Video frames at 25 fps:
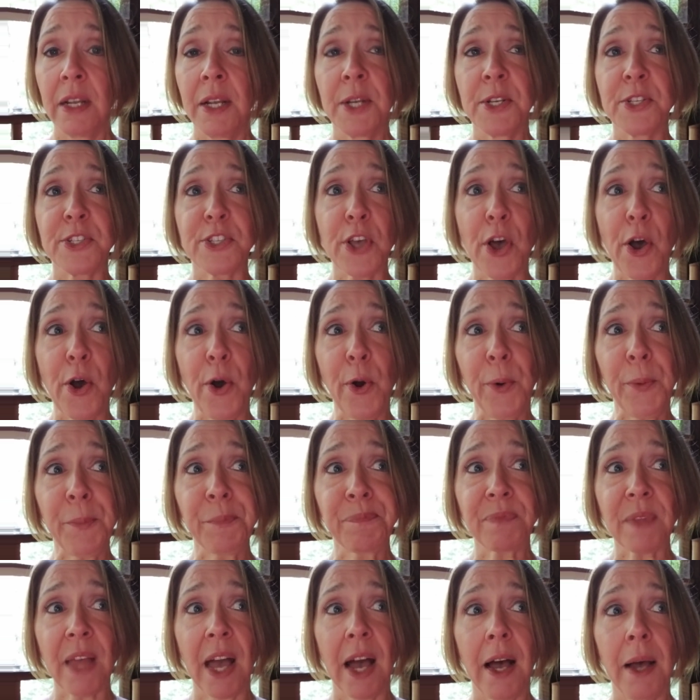So
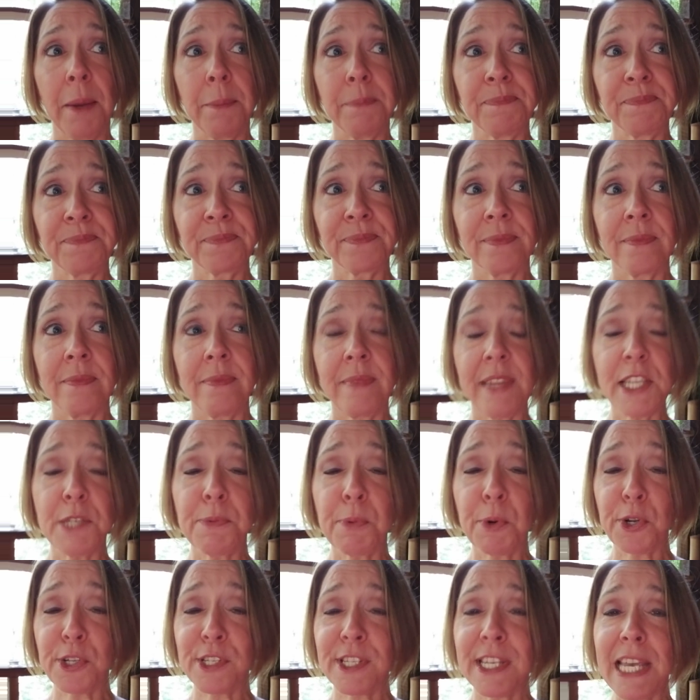these
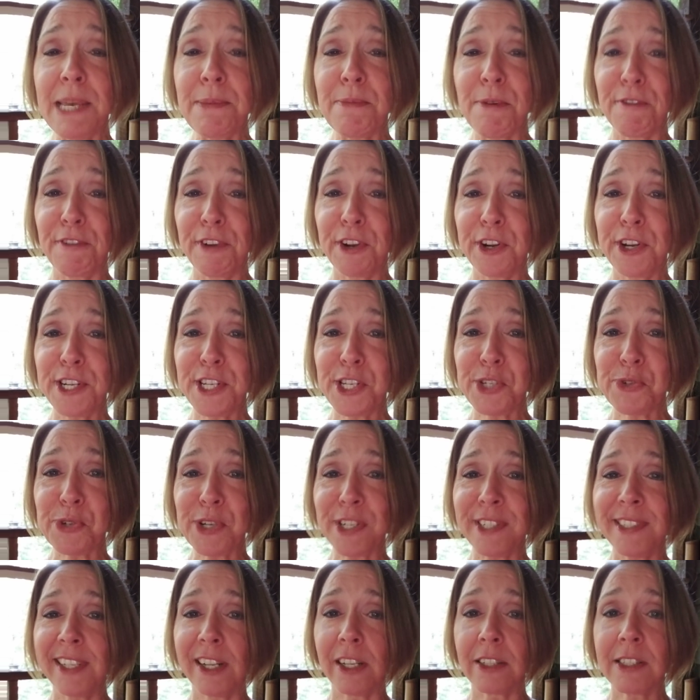birds keep a very
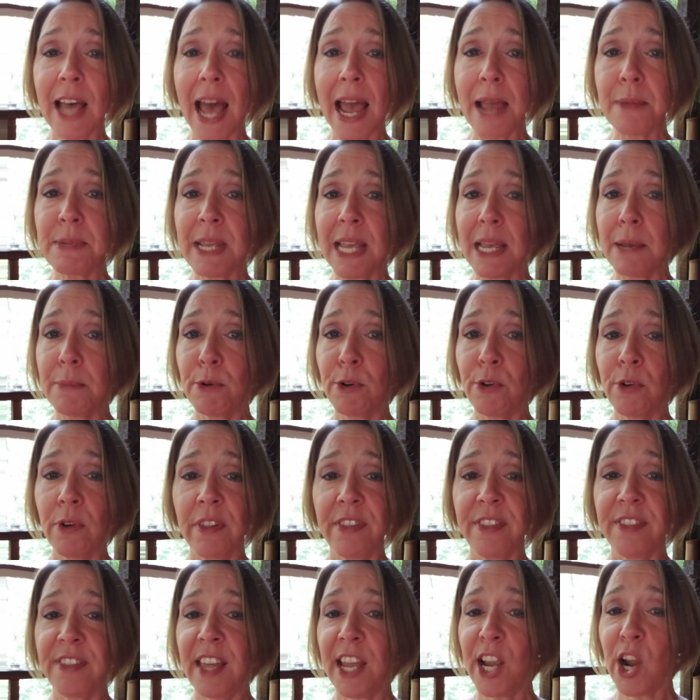strict little timetable.
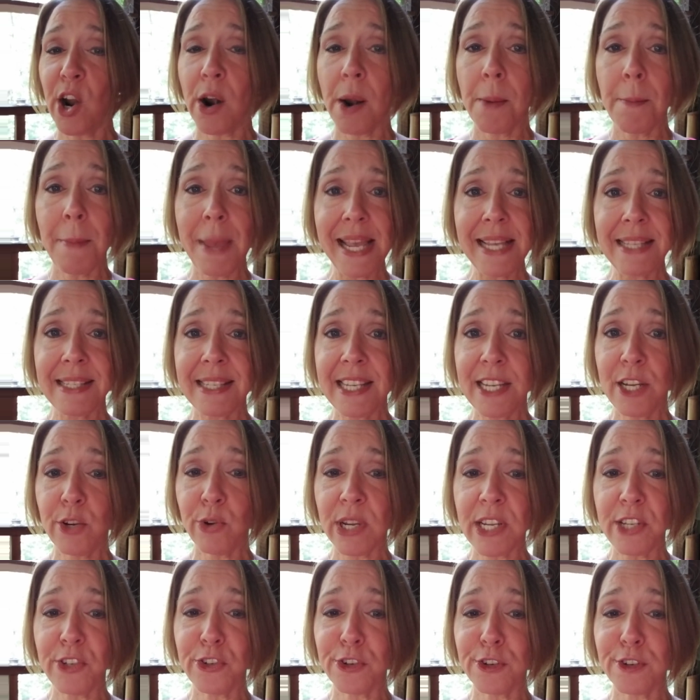They are amazing
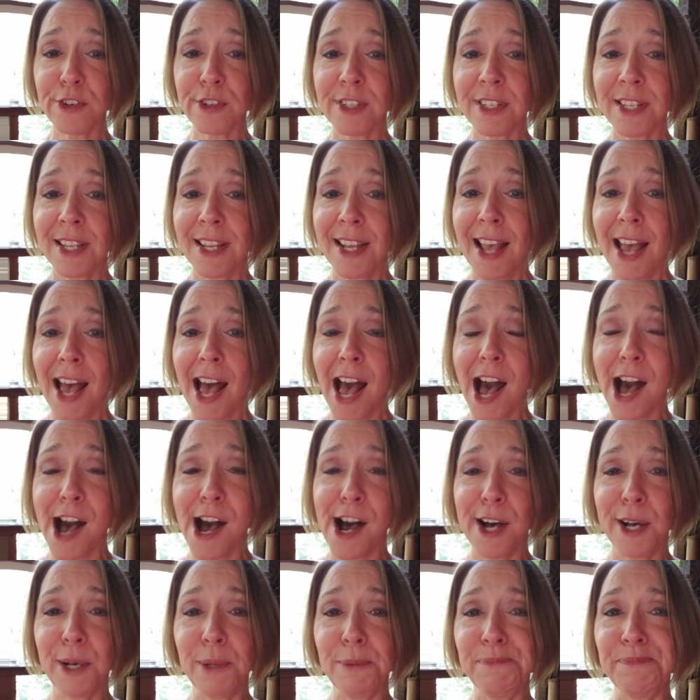creatures.
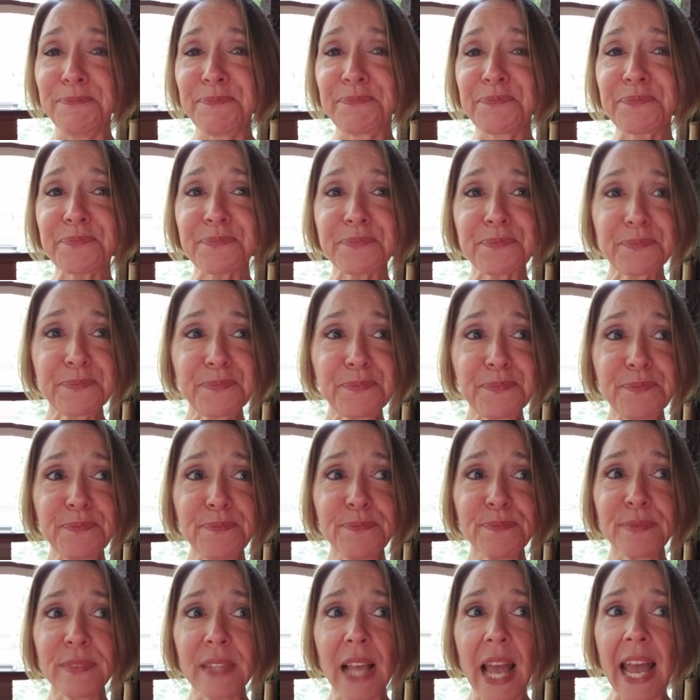And
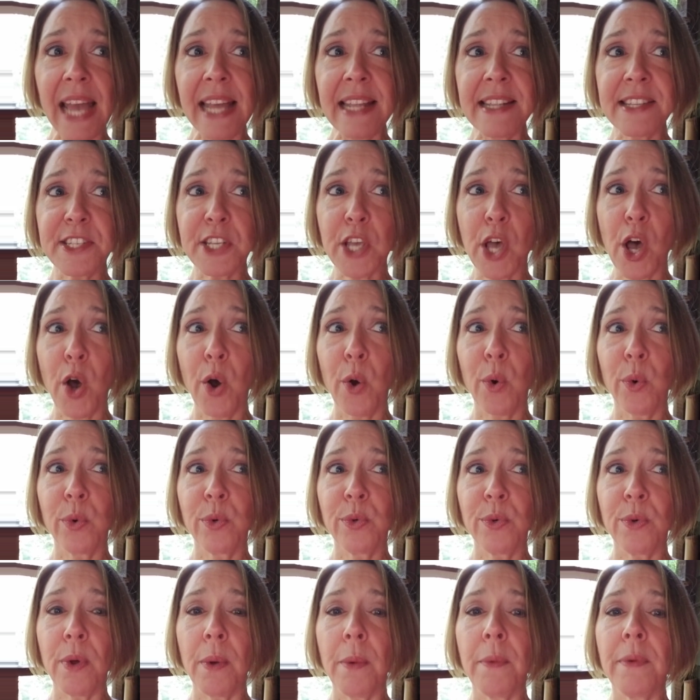
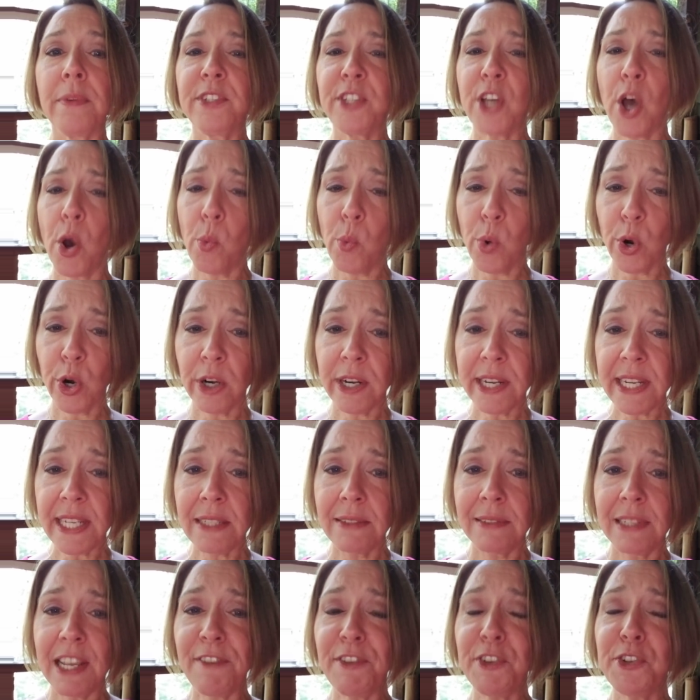so don't worry
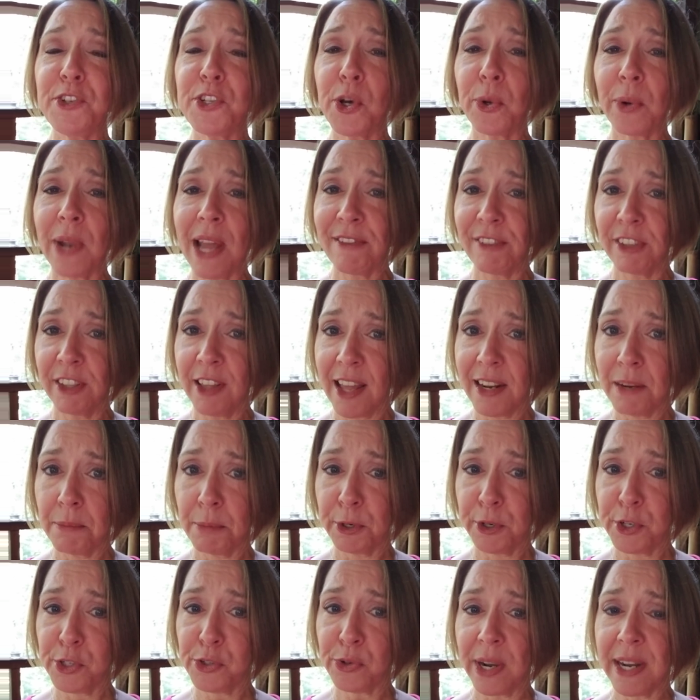if you don't have a lot of
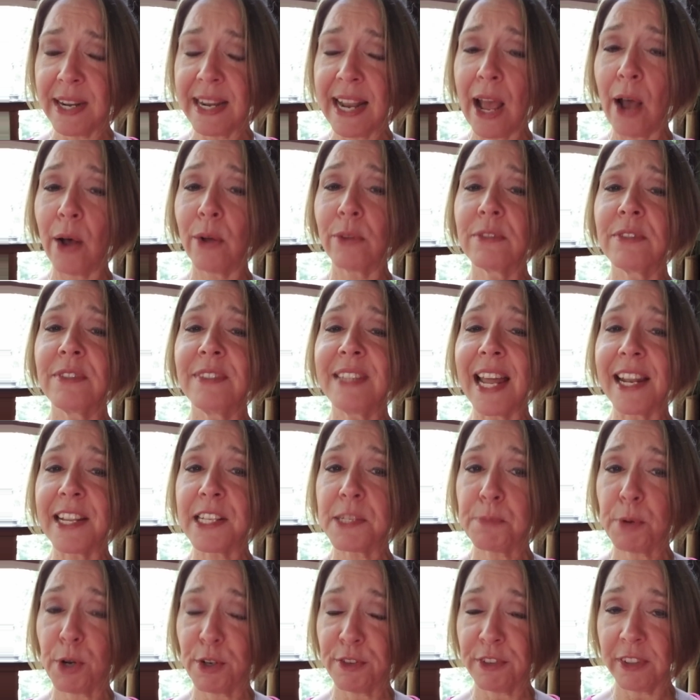birds right now. That
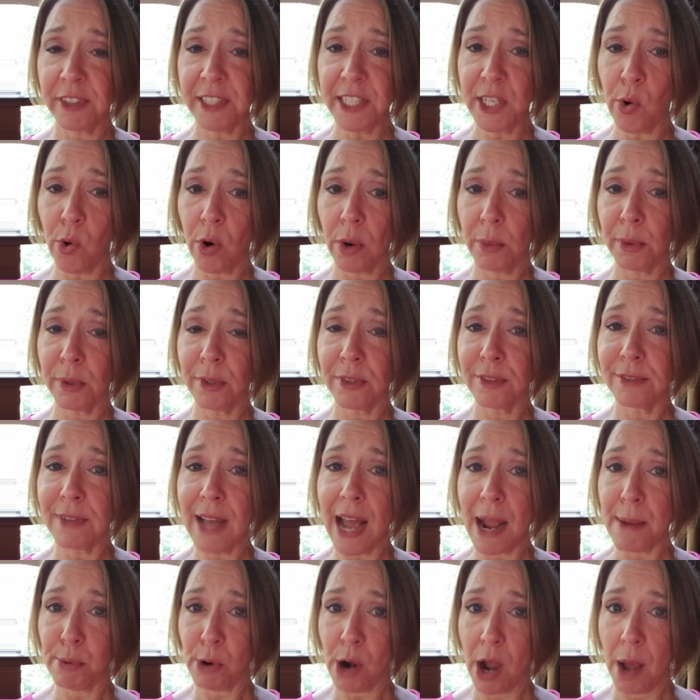is perfectly normal,
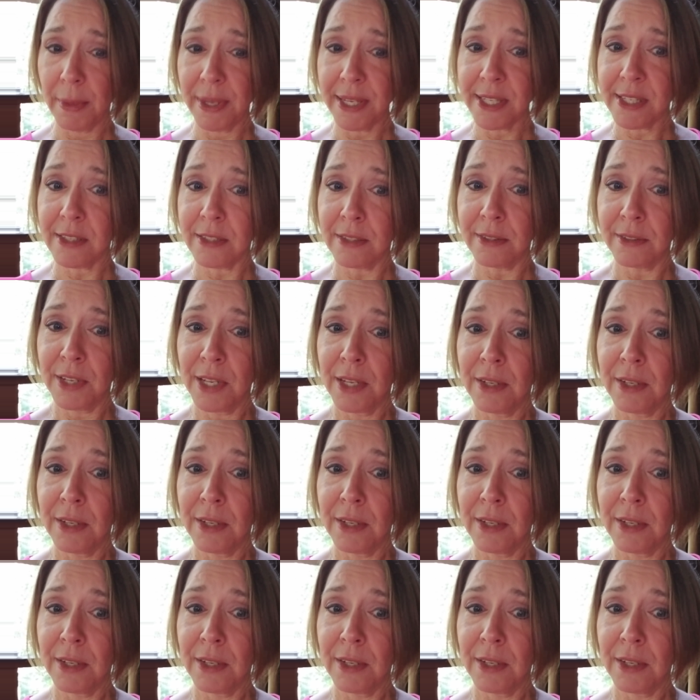I promise.